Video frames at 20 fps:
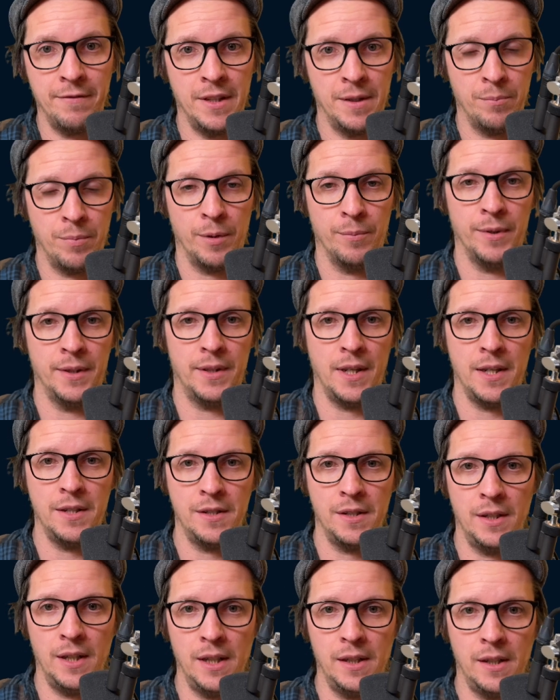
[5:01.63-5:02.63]
have the
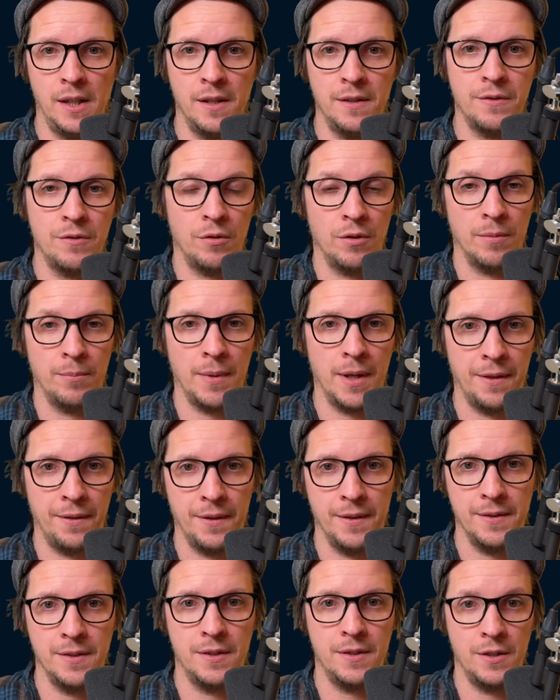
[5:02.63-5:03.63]
implementation details or the
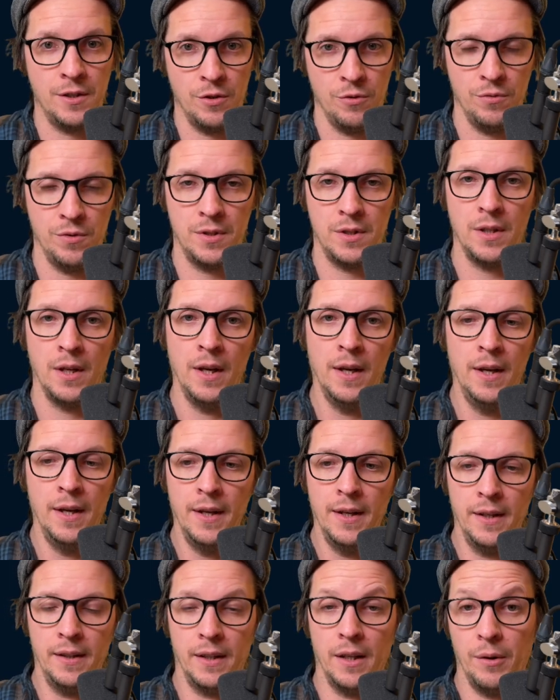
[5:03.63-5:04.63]
methods used.
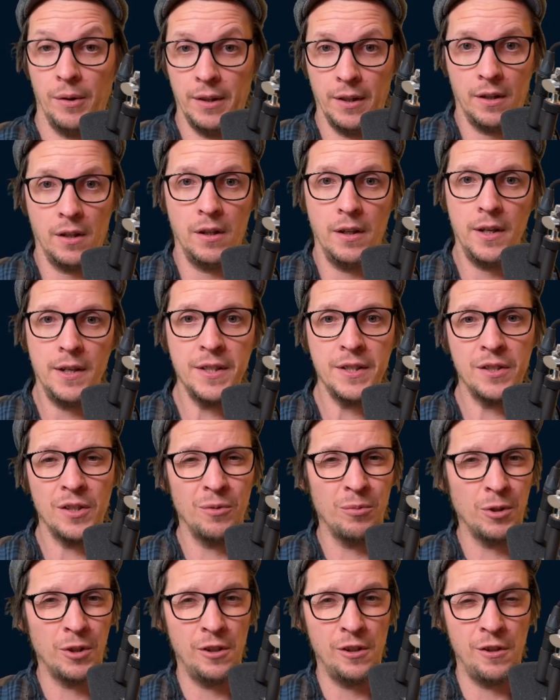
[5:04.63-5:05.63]
Now in a class,
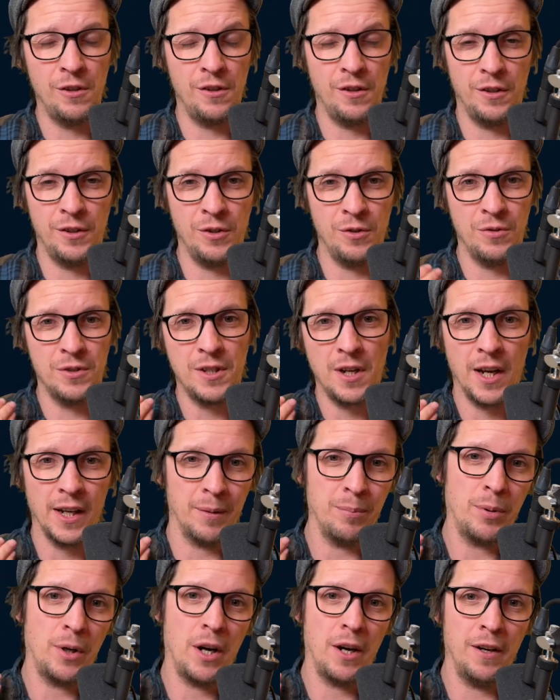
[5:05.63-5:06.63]
you would use
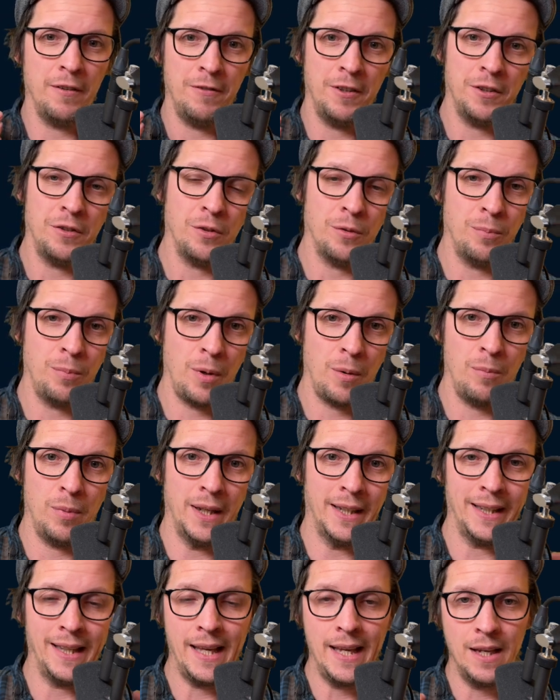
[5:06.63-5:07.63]
like private or
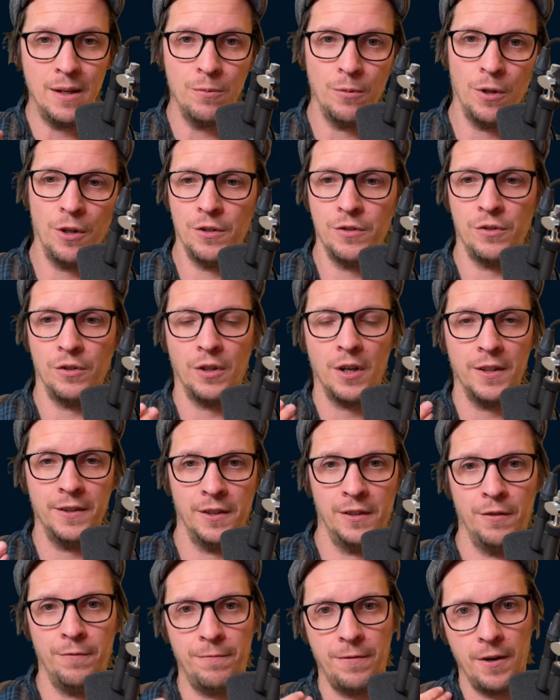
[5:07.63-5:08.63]
public keywords to
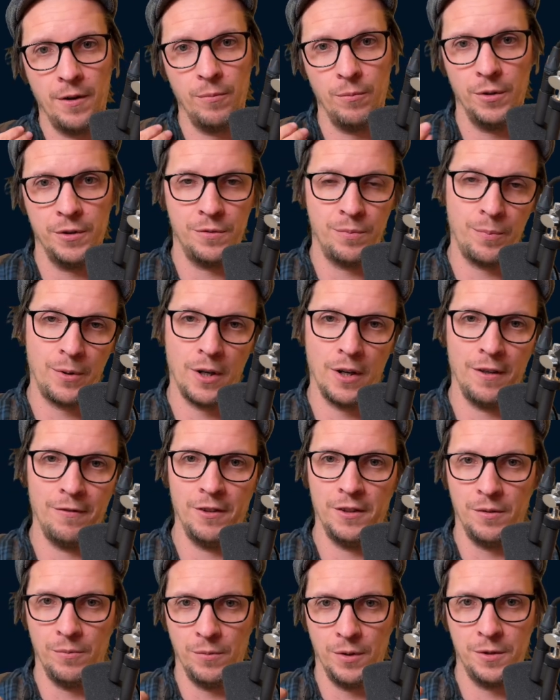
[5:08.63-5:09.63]
kind of define what's
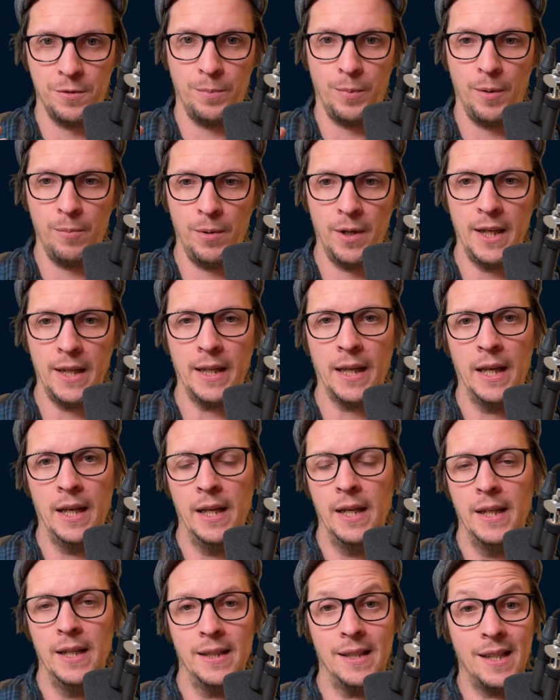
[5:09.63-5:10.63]
private and what's public.
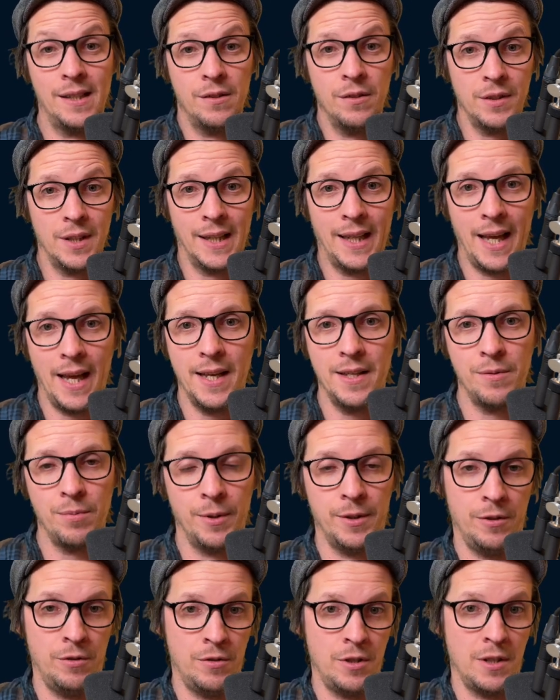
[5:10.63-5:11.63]
That's not the
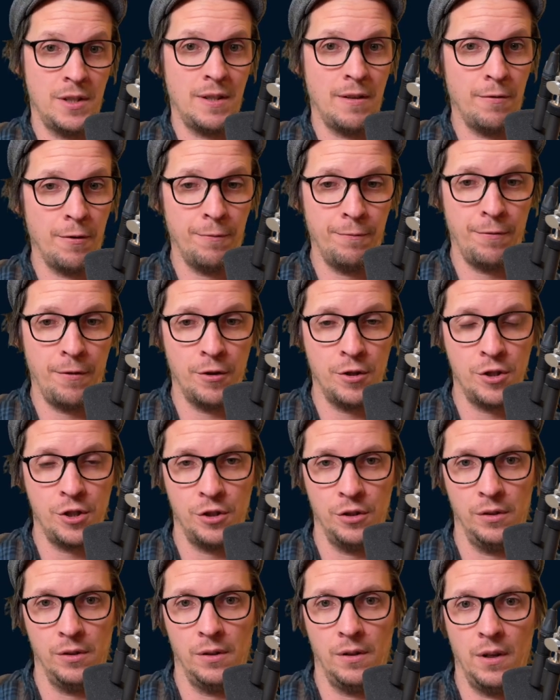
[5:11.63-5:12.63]
case when you just have a
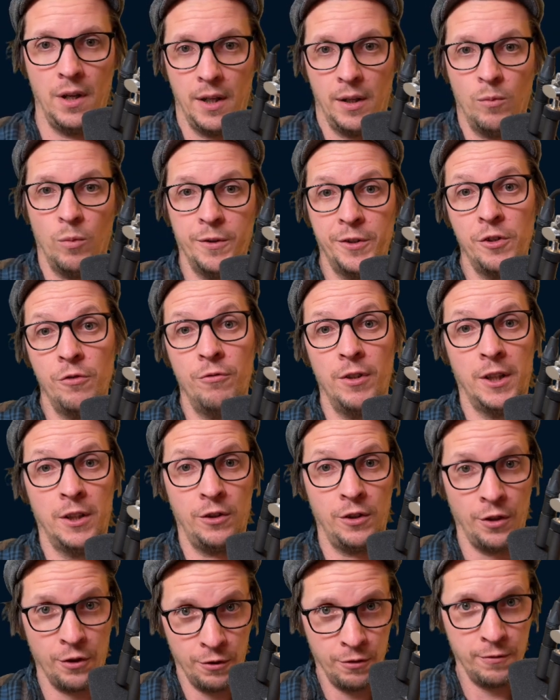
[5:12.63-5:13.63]
function. Like what you
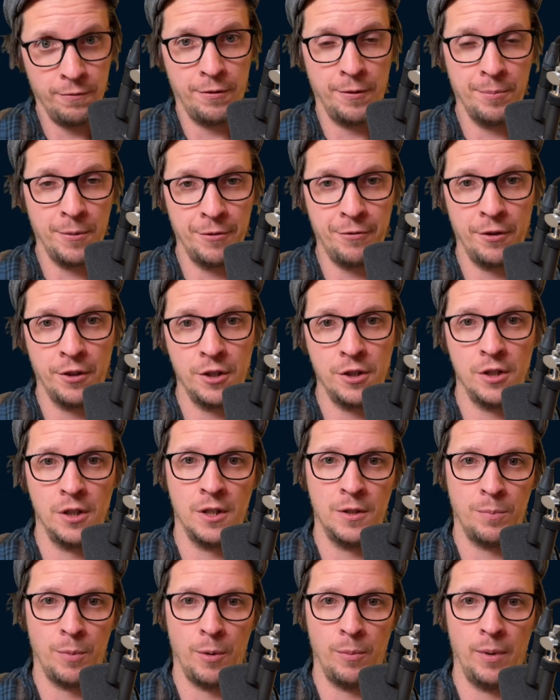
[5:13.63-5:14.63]
return from the
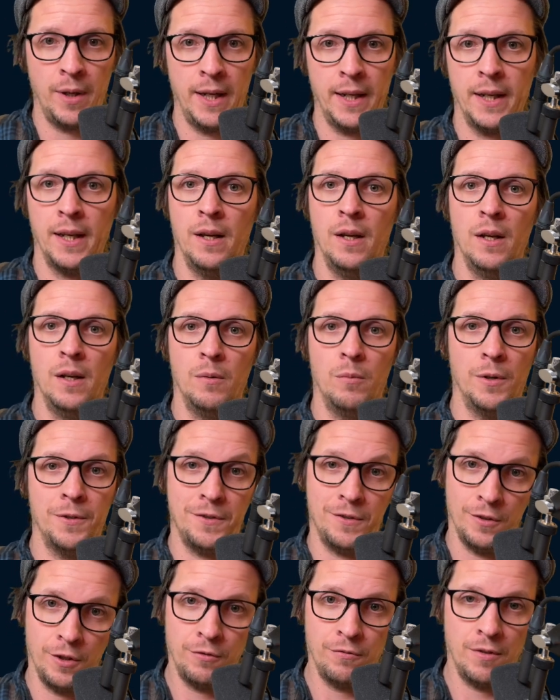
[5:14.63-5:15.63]
function is public,
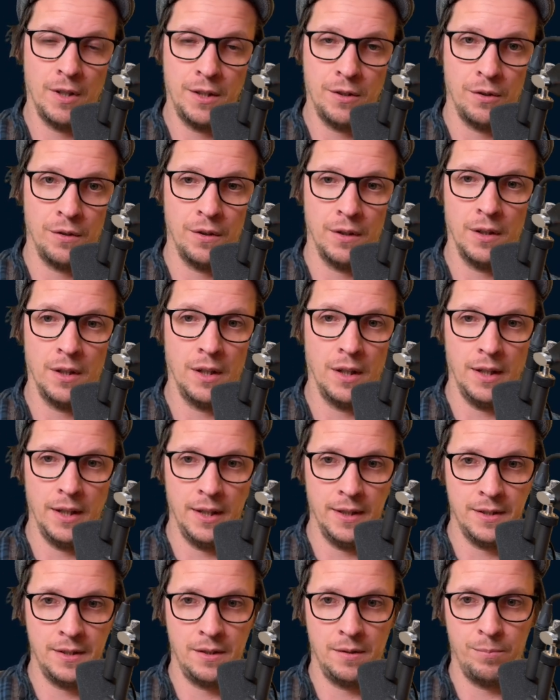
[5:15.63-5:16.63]
what's not returned
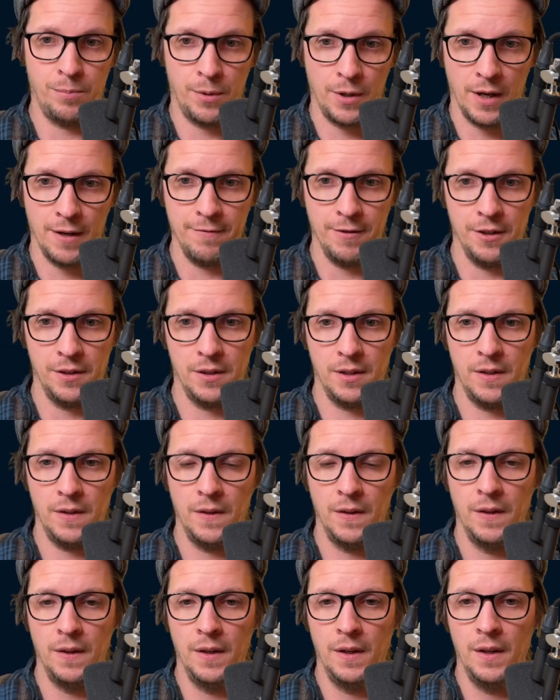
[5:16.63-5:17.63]
is
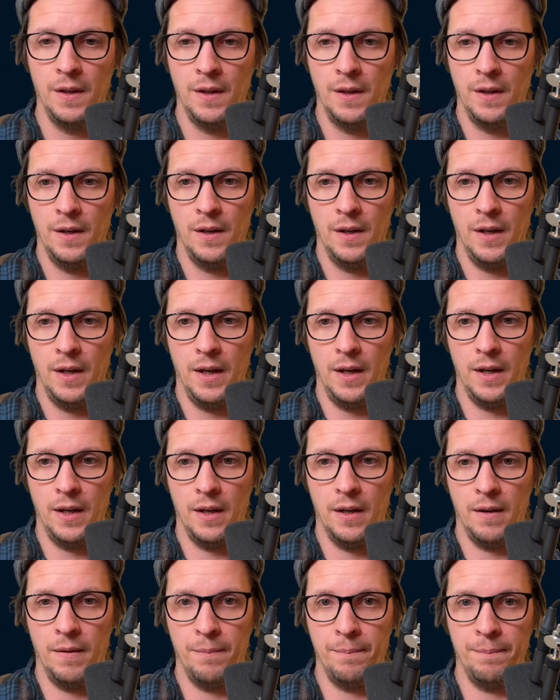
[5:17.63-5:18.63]
private.
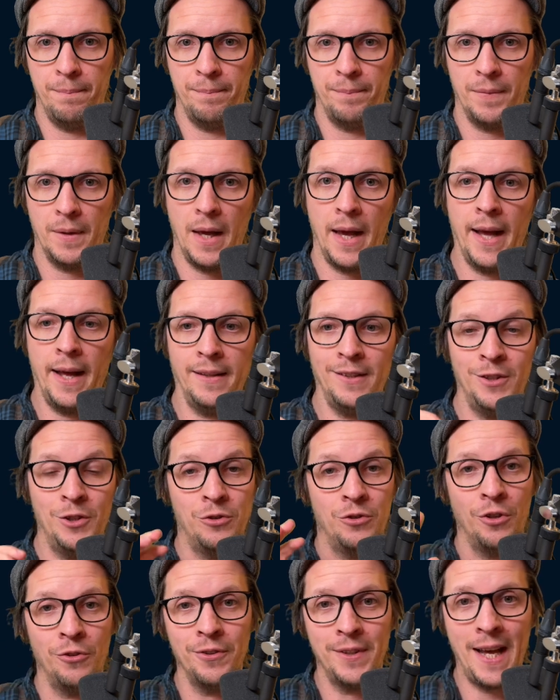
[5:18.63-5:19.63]
Um, and
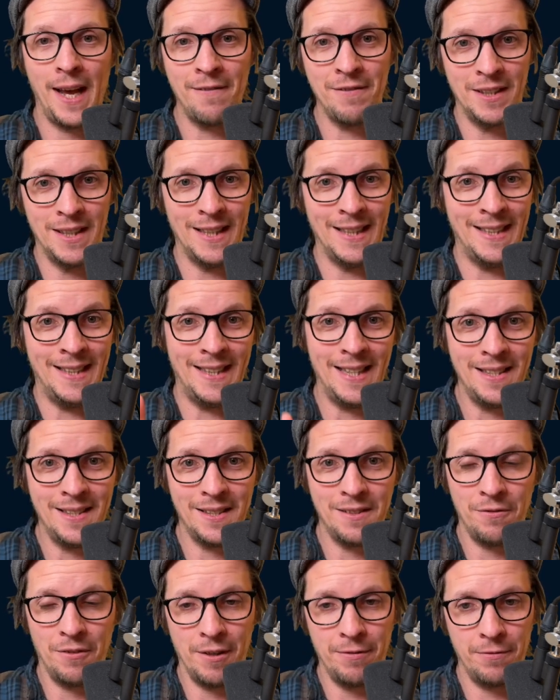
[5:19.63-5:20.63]
you don't have any
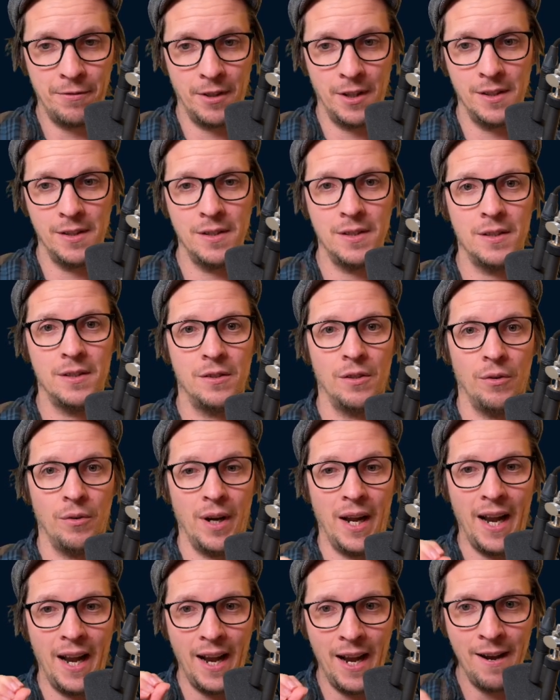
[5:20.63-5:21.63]
dis reference,
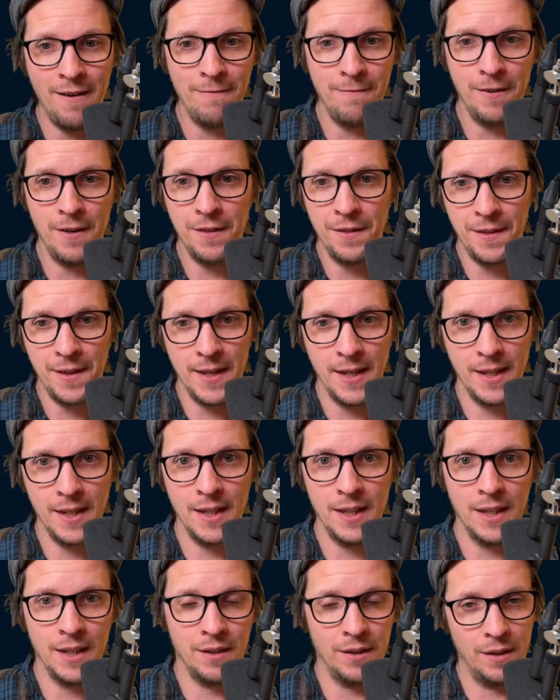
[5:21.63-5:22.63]
so
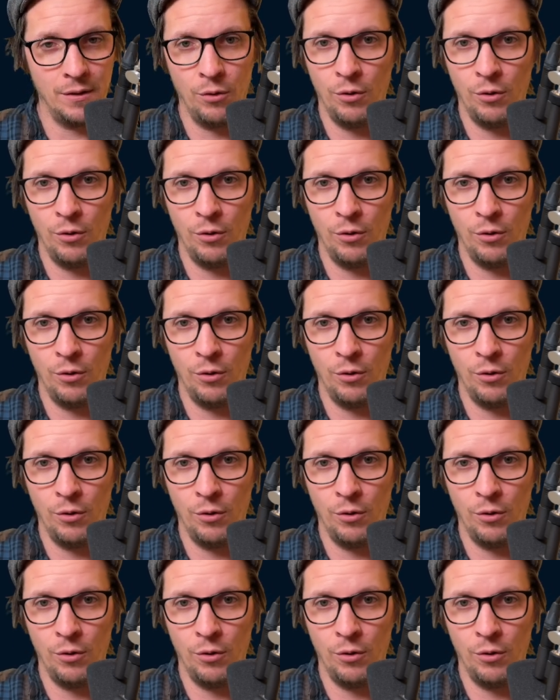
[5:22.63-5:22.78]
everything,